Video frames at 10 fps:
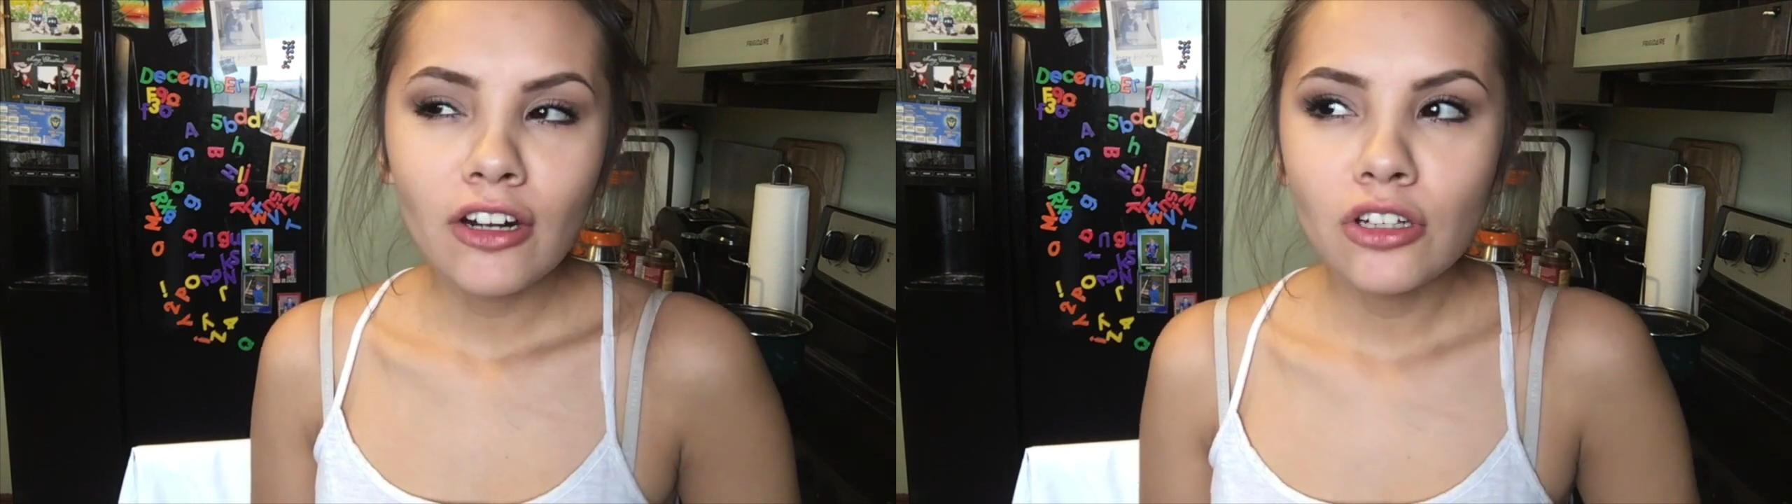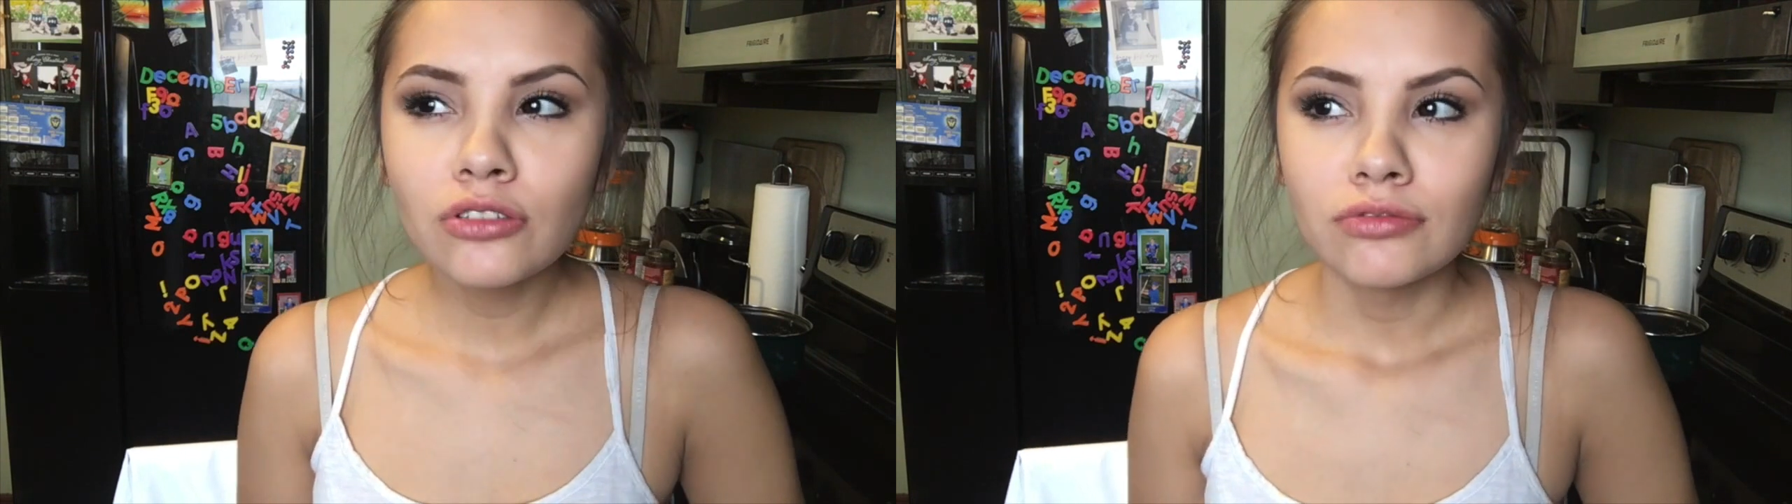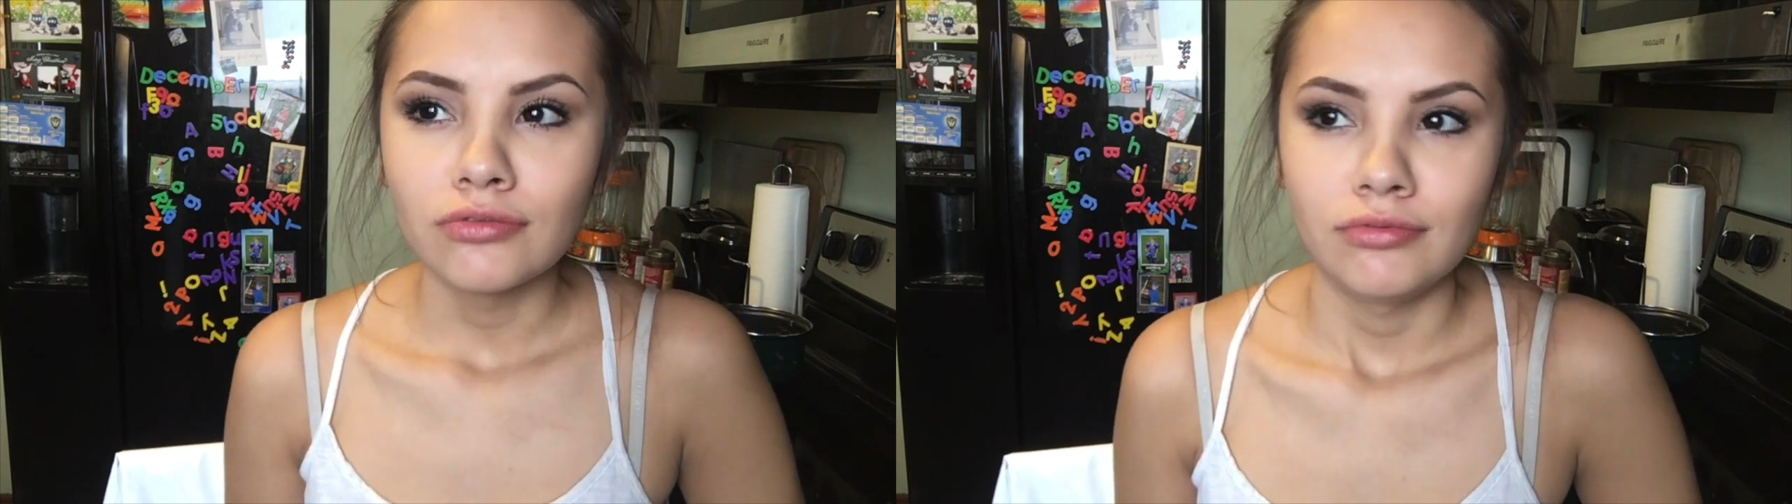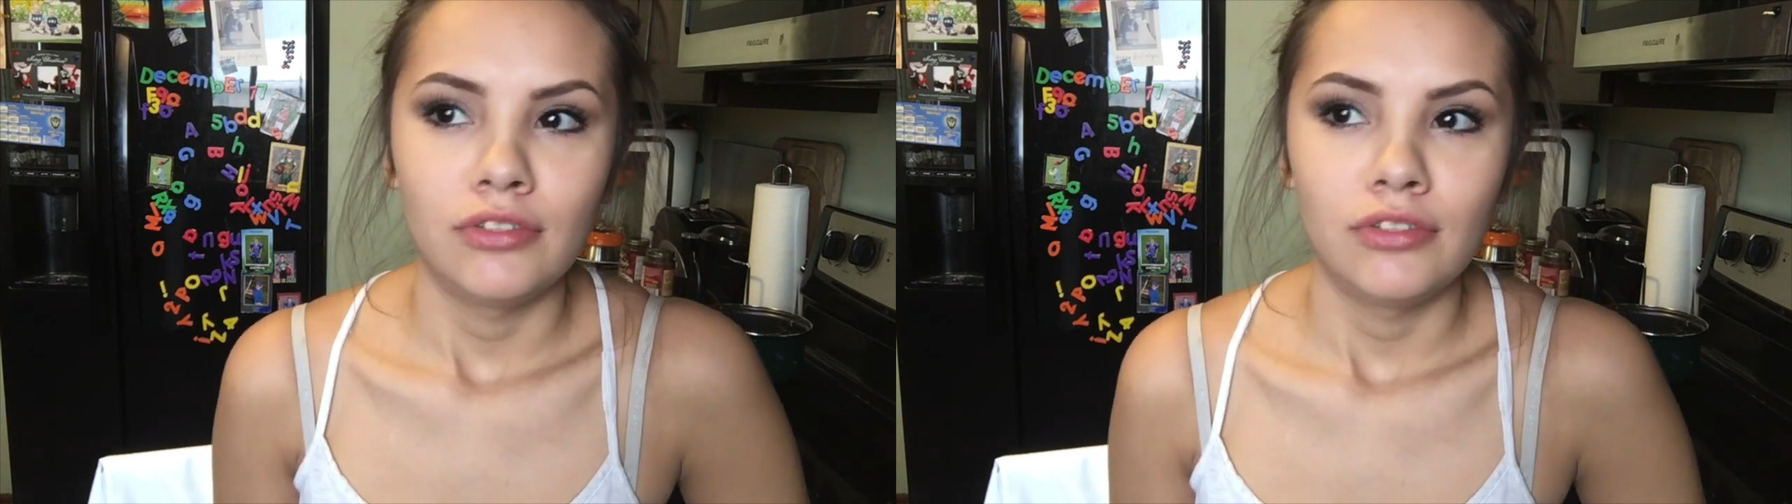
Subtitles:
don't